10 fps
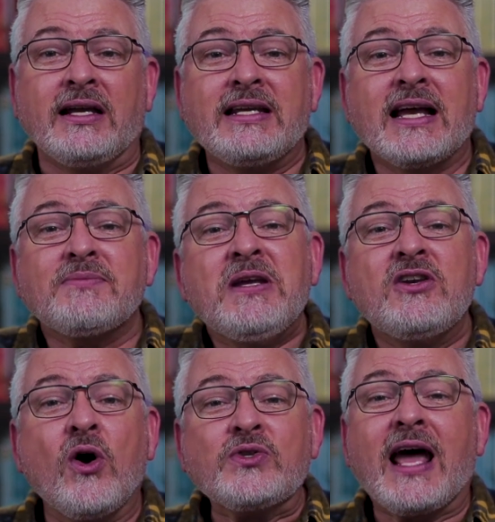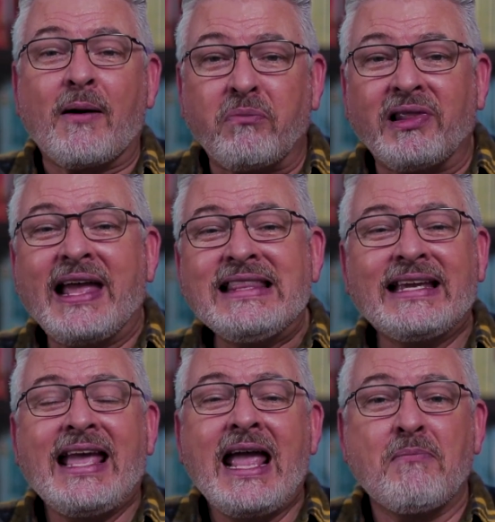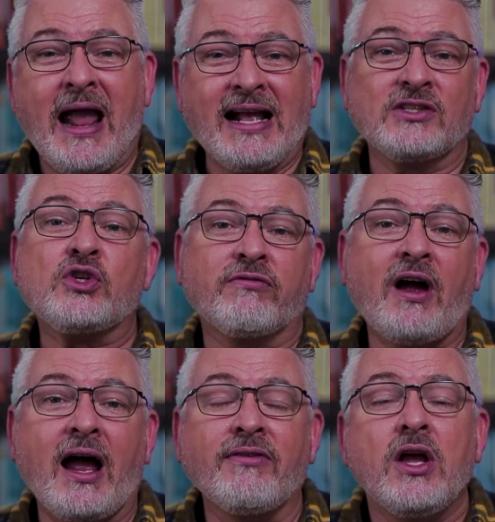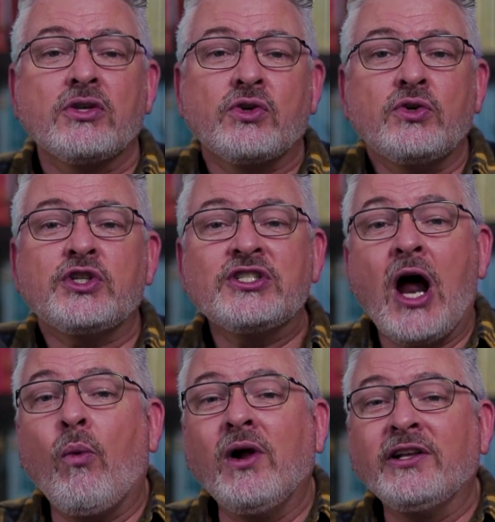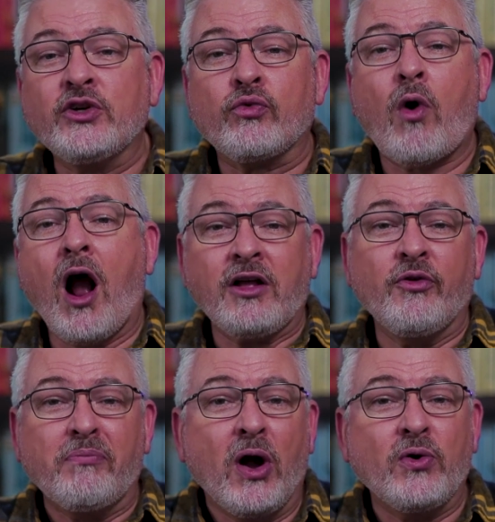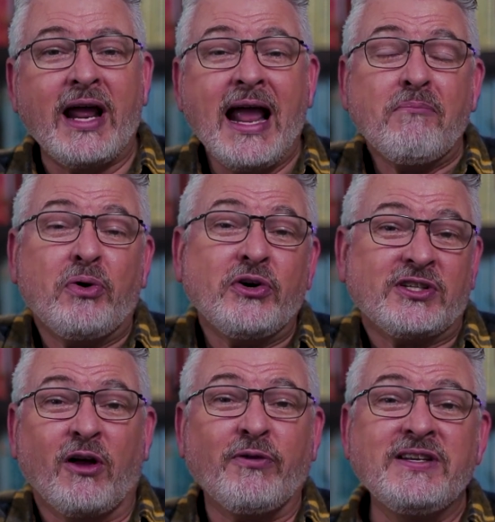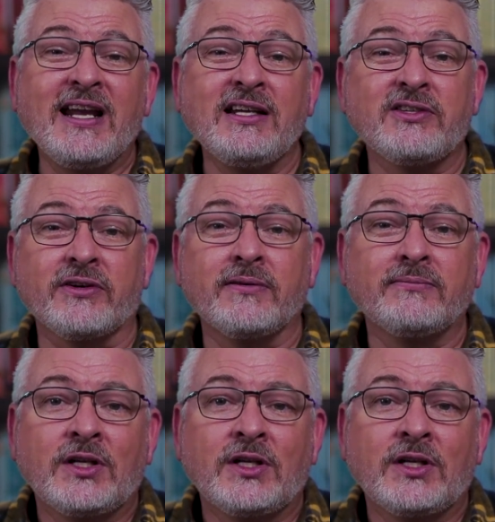And Yasmin knows how to play the game and survive, so she's not willing to rock the boat and put herself in danger.